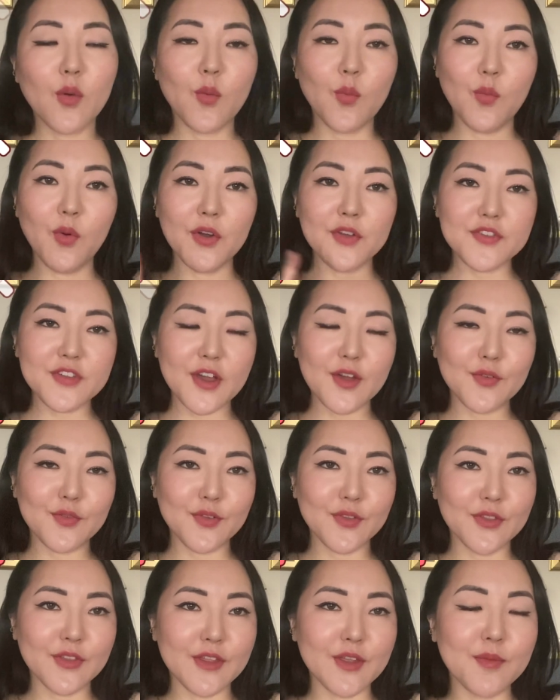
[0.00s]
Watch out
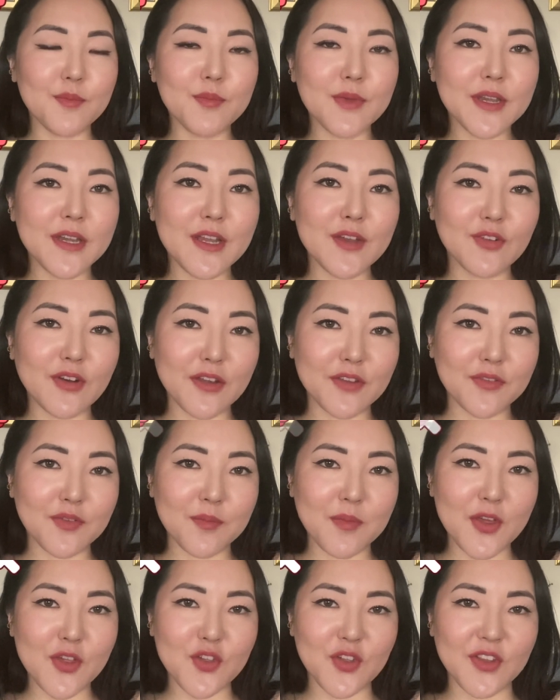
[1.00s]
for the mini
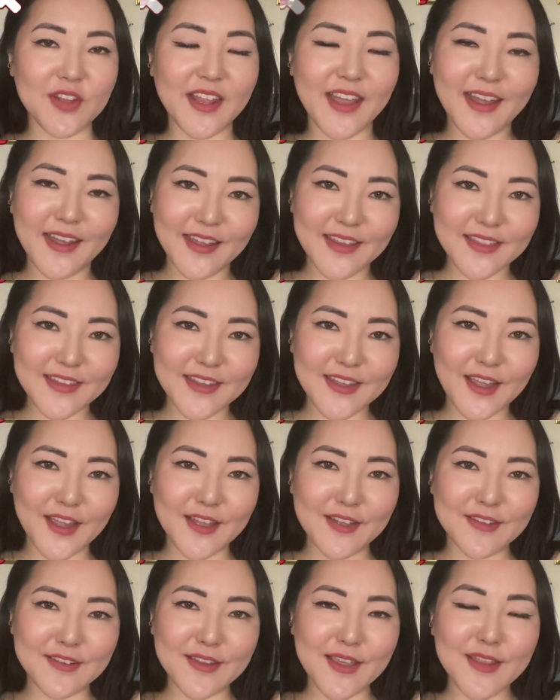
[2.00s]
transformation at the
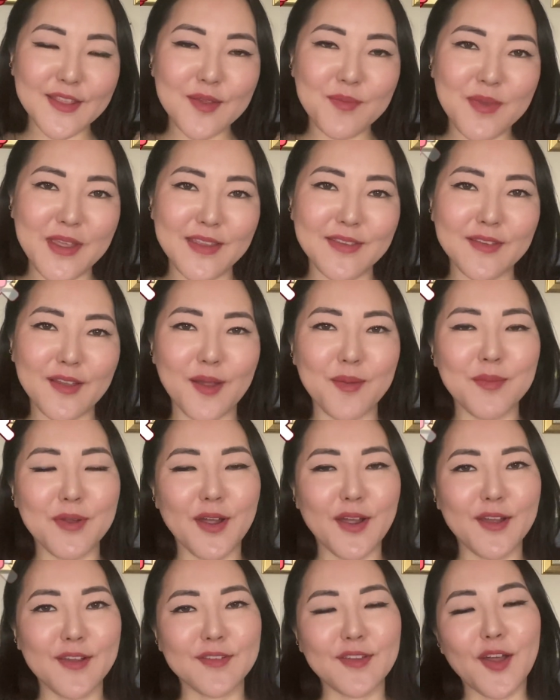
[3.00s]
end. In the meantime,
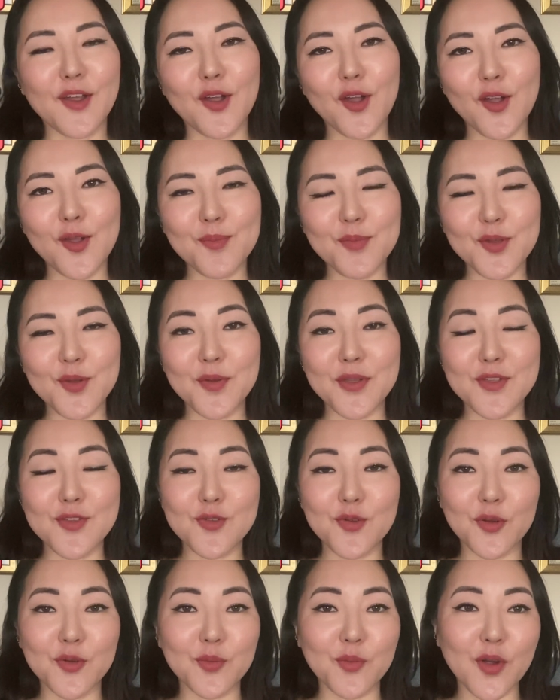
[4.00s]
guys, I hope you
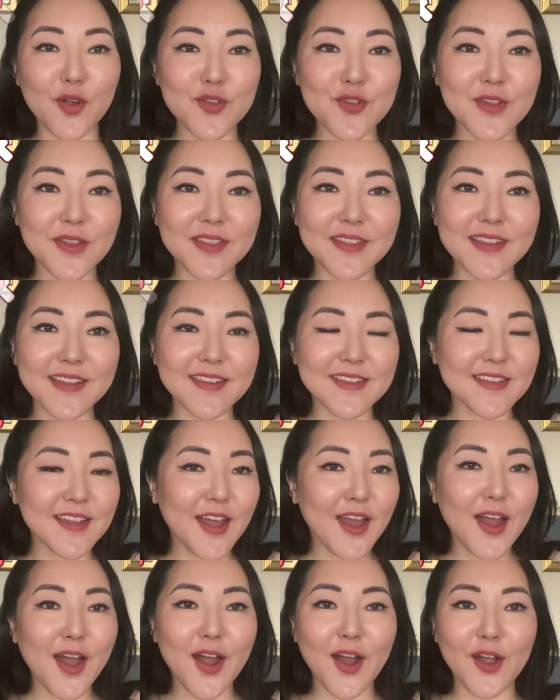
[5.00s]
enjoyed watching this.
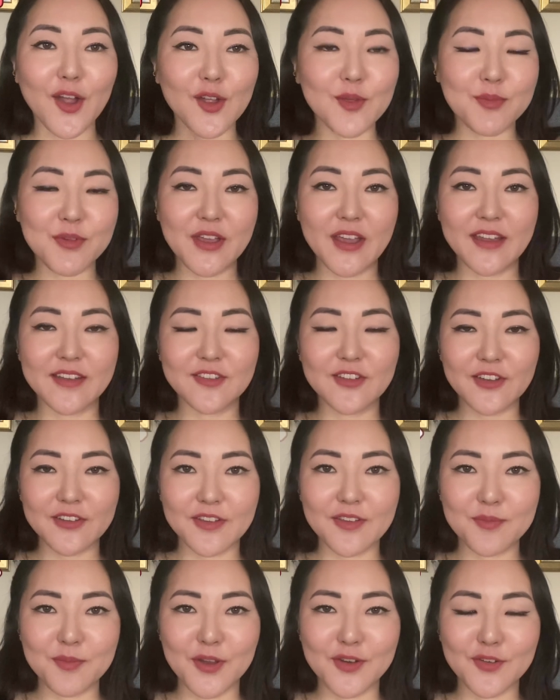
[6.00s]
I hope you had just
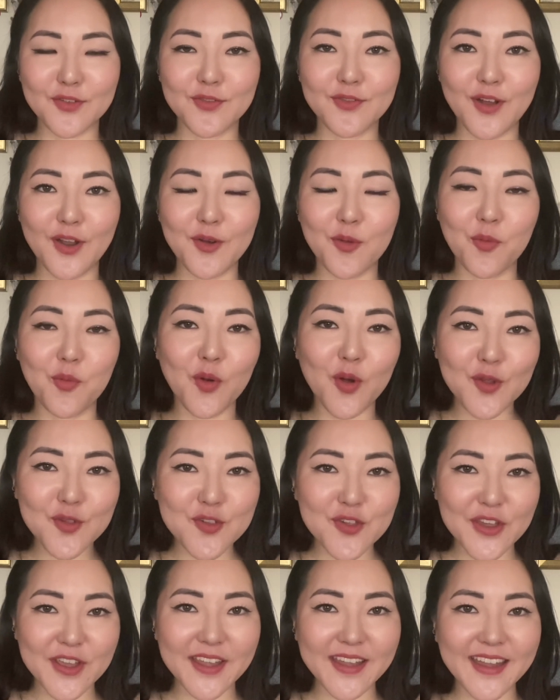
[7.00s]
as much fun
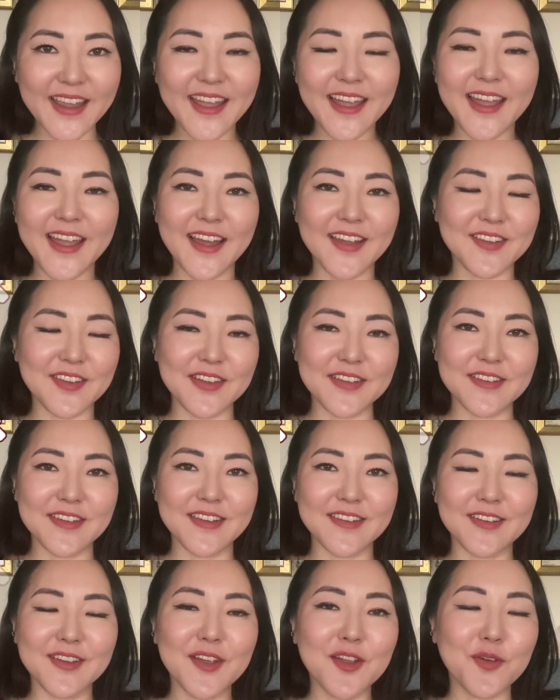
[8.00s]
watching as I
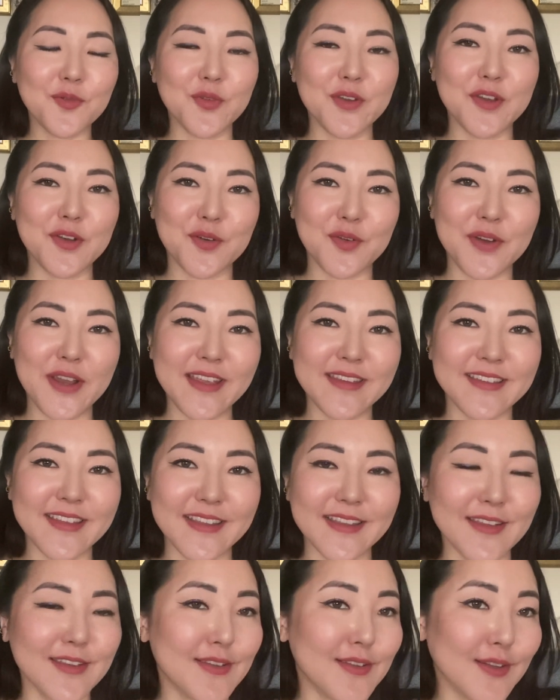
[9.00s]
did recreating
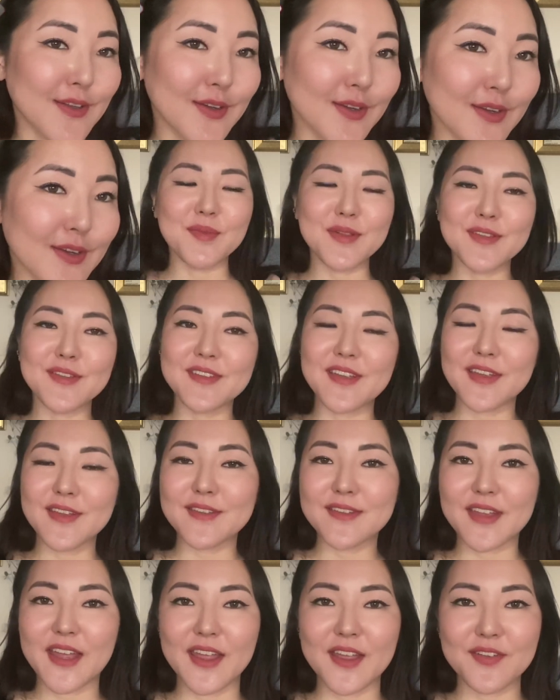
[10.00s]
this look. Stay
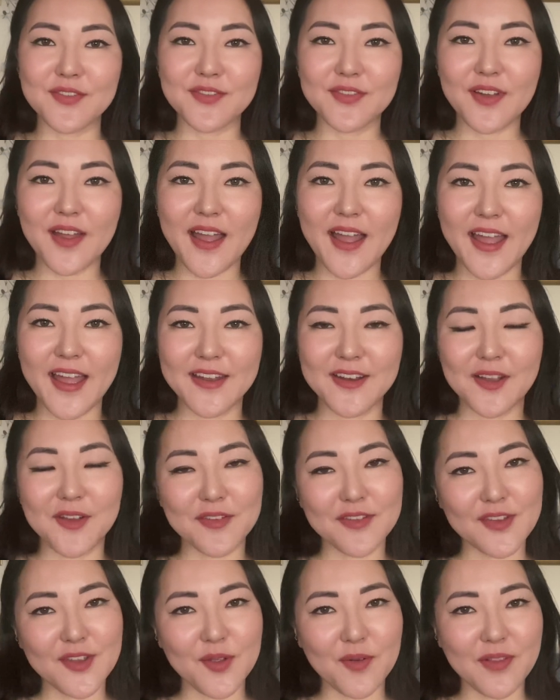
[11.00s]
safe, and I'll
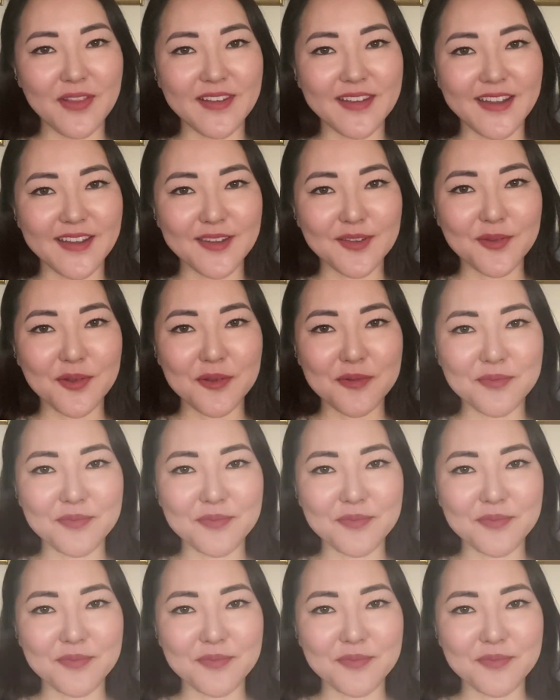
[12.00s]
see you on the next one.